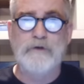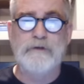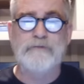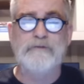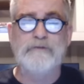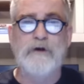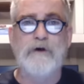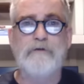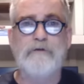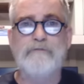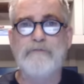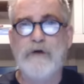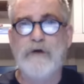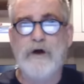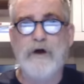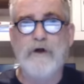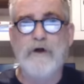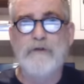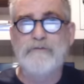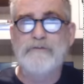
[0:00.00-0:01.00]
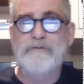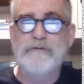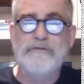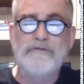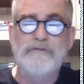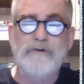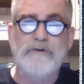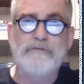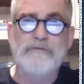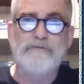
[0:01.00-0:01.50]
it's all false, it's
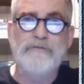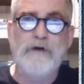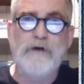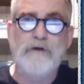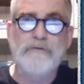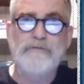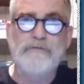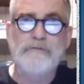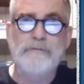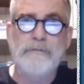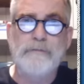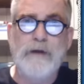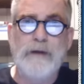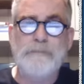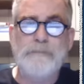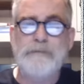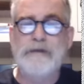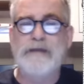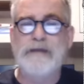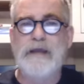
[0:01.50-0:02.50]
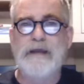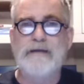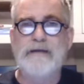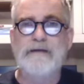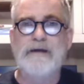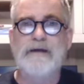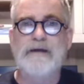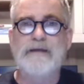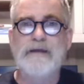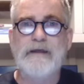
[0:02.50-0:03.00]
just false
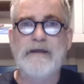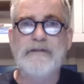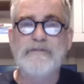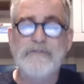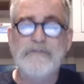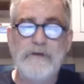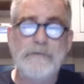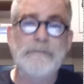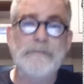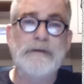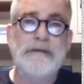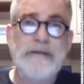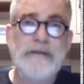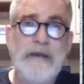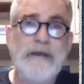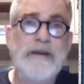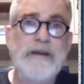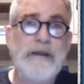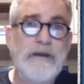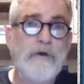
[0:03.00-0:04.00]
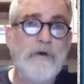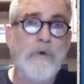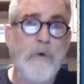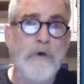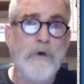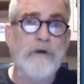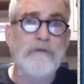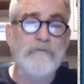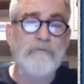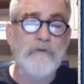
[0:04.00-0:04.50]
propaganda against her, but yet a
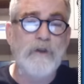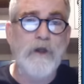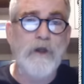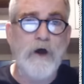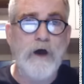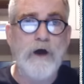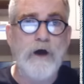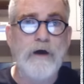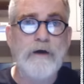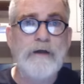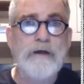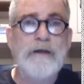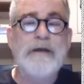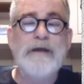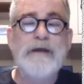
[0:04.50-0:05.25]
court of law